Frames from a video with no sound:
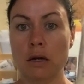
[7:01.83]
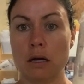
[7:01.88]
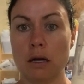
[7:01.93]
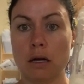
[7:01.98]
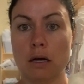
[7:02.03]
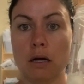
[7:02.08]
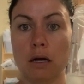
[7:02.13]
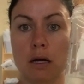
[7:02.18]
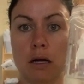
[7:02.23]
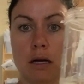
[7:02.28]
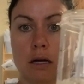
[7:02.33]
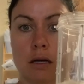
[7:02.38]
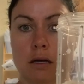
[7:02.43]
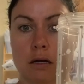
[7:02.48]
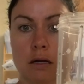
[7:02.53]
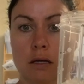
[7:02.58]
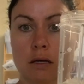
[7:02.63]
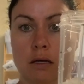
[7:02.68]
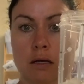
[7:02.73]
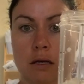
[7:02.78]

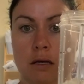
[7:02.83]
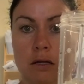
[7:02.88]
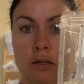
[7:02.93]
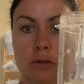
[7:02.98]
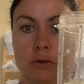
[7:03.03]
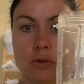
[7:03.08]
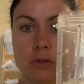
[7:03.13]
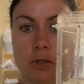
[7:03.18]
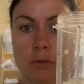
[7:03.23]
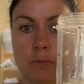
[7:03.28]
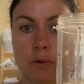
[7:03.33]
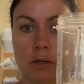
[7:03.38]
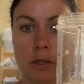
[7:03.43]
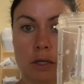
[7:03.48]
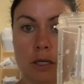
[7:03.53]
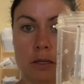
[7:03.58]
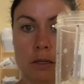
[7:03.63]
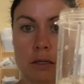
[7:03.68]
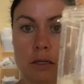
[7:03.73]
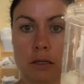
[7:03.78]
our
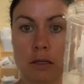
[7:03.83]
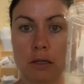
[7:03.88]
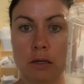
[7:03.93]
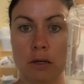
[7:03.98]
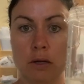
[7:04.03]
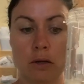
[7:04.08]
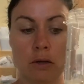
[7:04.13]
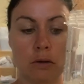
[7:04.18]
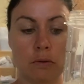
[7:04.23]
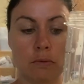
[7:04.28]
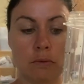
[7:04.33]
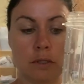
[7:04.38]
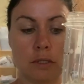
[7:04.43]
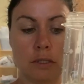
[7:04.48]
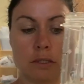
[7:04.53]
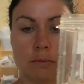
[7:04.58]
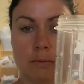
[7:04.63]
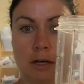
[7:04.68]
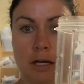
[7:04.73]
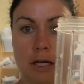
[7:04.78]
NutriBullet with
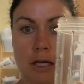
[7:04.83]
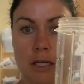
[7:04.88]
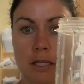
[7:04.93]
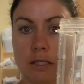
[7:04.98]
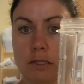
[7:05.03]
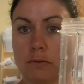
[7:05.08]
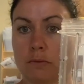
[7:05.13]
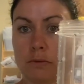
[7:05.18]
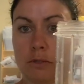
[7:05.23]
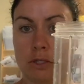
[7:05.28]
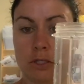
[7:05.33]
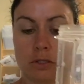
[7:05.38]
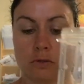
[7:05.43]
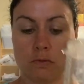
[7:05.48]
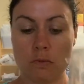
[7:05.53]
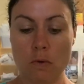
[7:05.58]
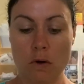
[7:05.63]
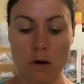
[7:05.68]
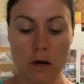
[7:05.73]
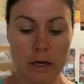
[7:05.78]
some ice, with just
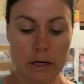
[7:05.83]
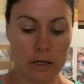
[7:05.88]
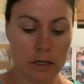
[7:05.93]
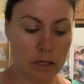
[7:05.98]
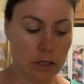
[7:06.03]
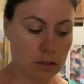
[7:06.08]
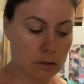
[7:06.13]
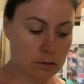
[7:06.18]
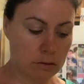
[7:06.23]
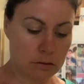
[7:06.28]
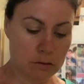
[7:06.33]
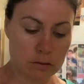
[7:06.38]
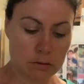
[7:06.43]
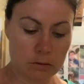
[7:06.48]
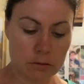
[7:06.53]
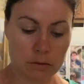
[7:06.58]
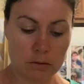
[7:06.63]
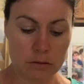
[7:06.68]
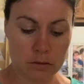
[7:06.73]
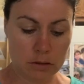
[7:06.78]
water.
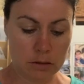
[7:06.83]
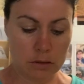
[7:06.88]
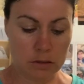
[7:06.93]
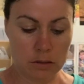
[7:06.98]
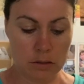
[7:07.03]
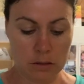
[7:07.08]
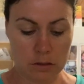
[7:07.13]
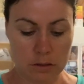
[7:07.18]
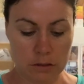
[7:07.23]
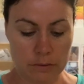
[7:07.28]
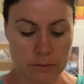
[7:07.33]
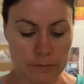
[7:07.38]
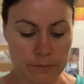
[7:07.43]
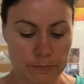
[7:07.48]
Let's